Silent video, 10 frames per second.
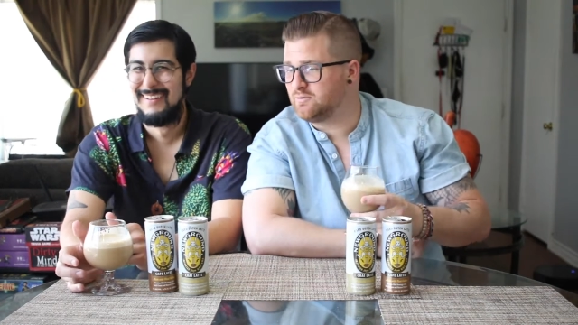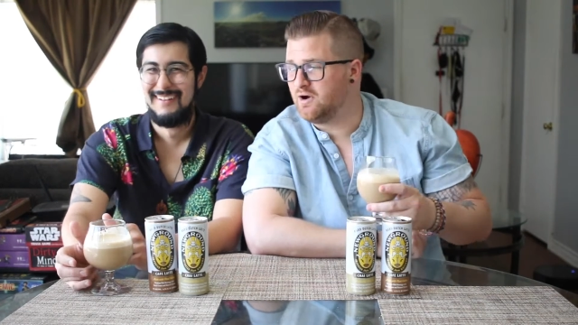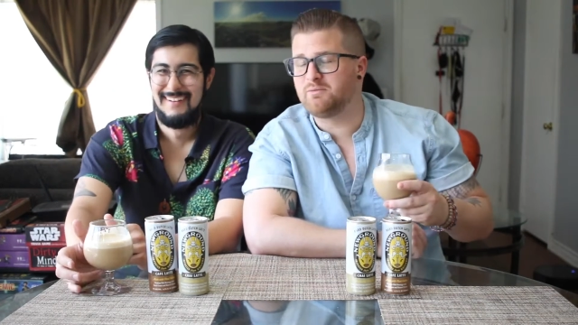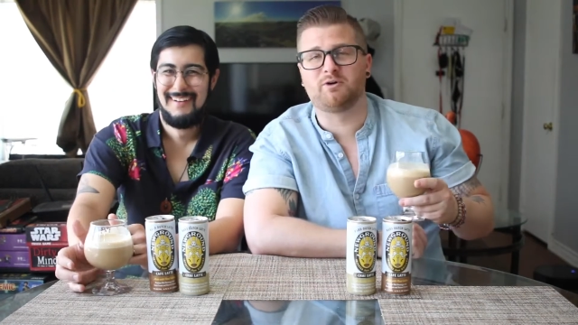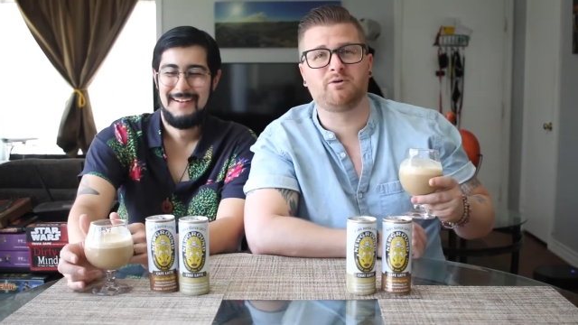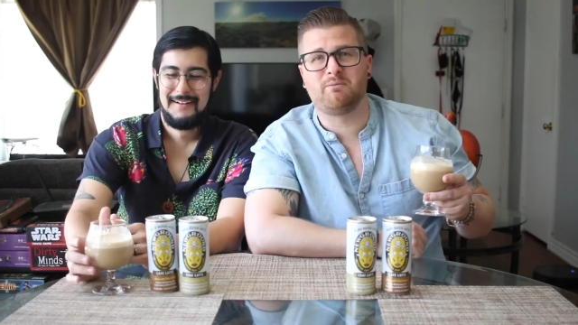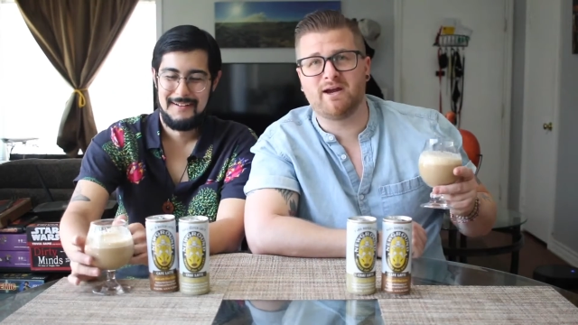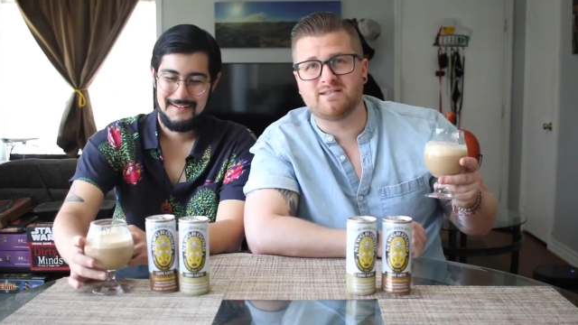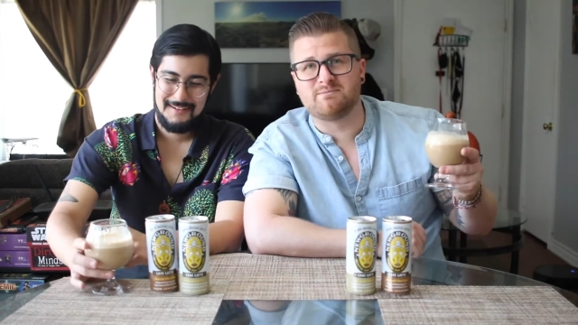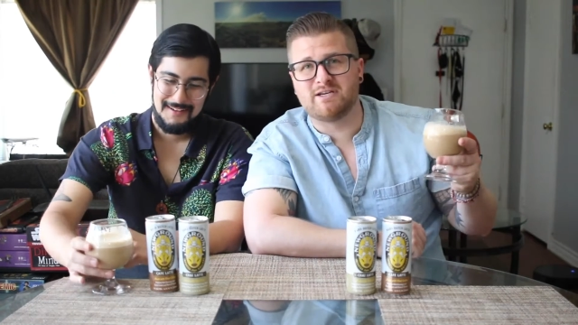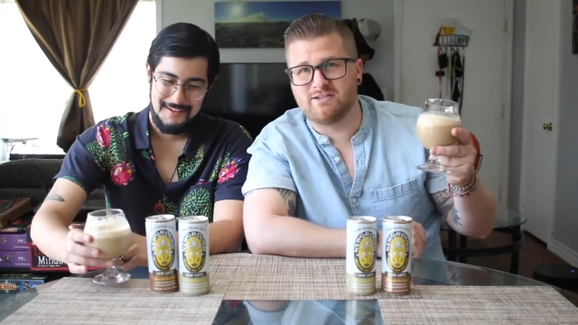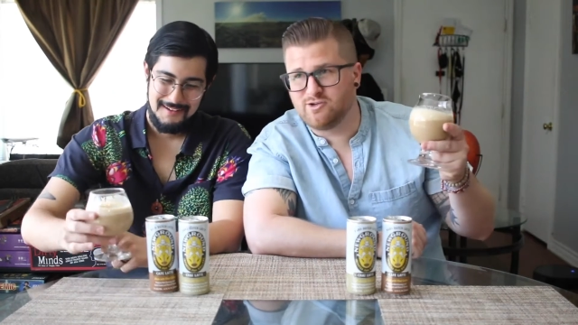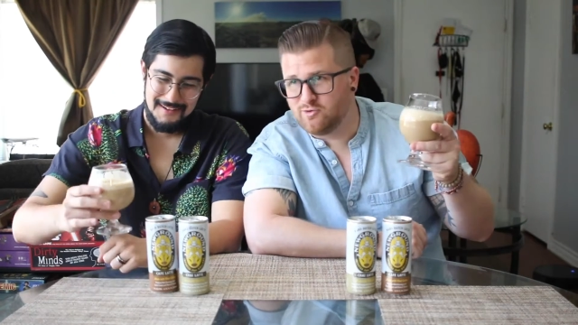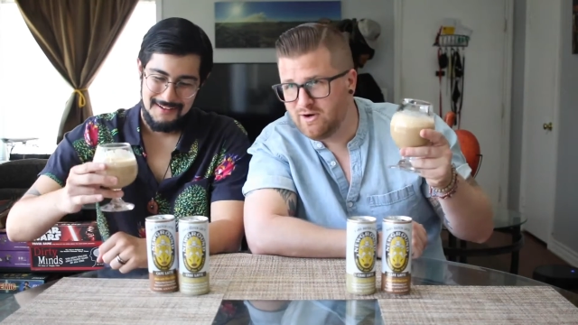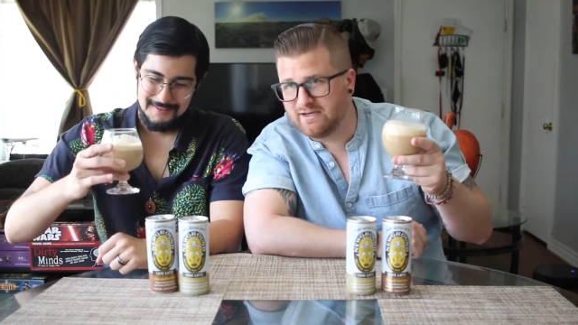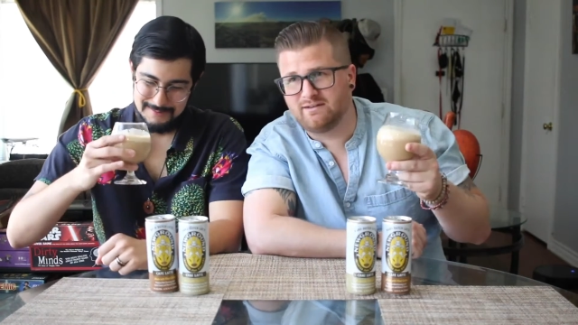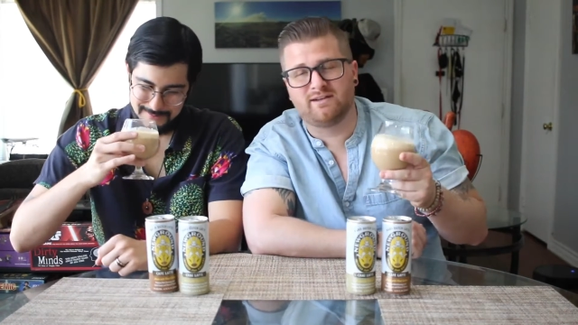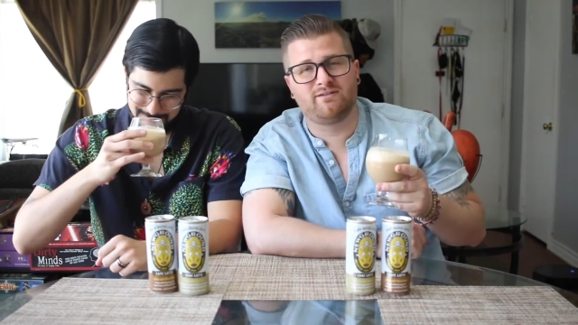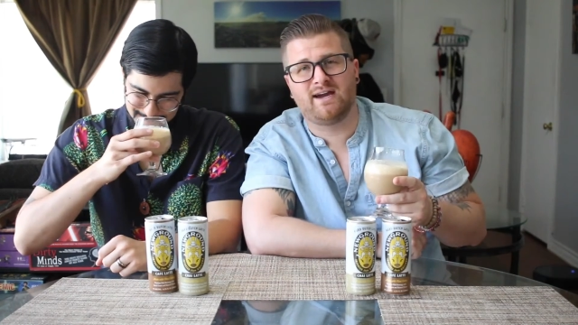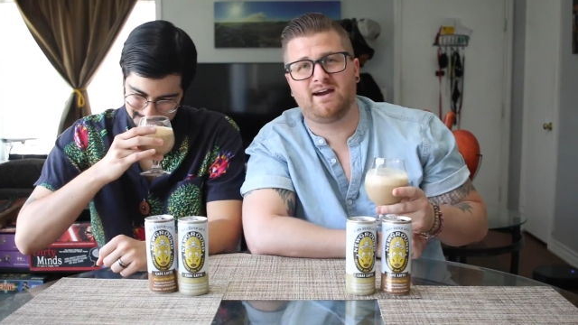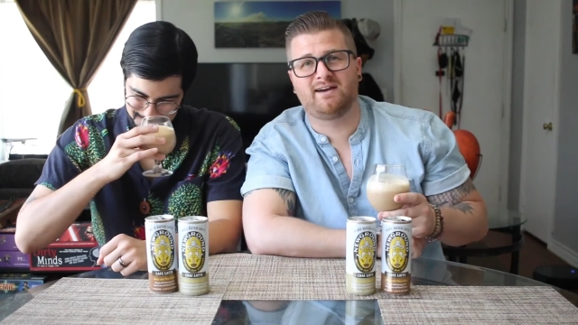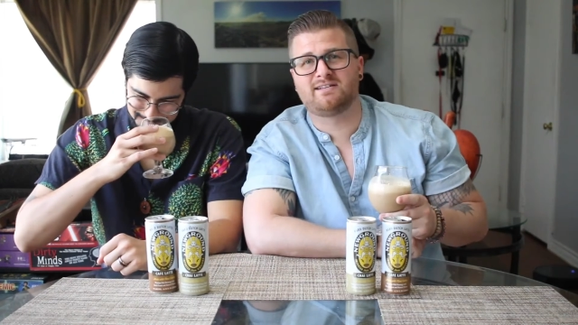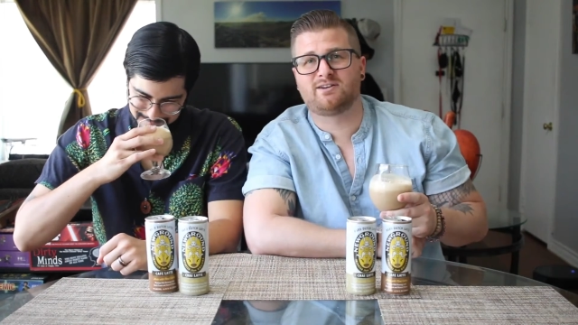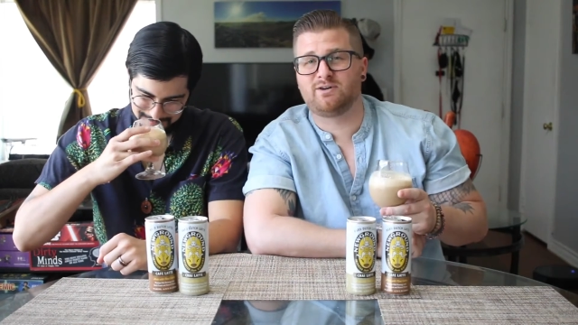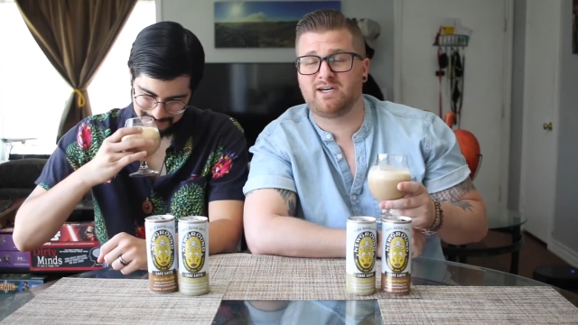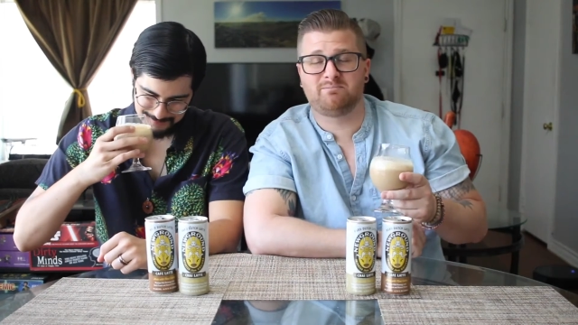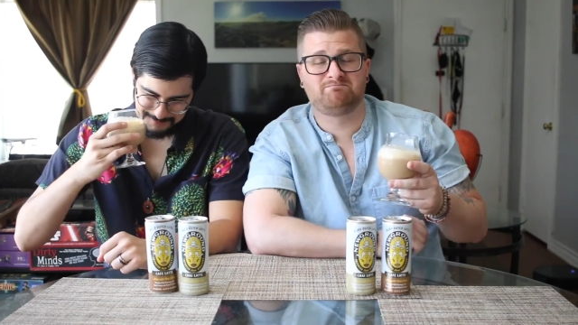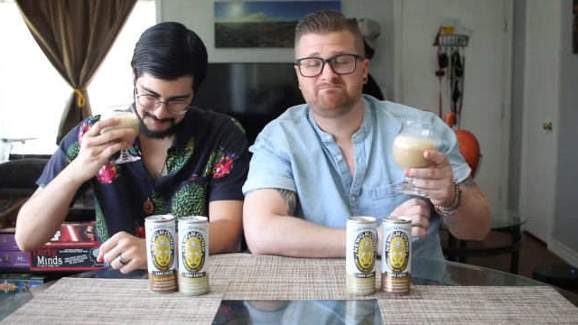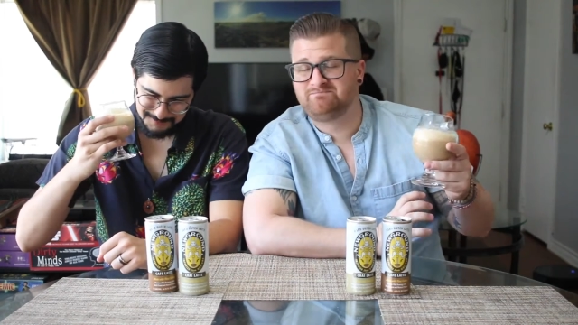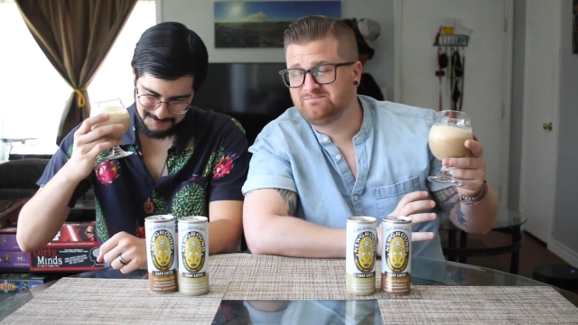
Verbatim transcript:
Speaker 1: aroma reminds me directly of that ice cream.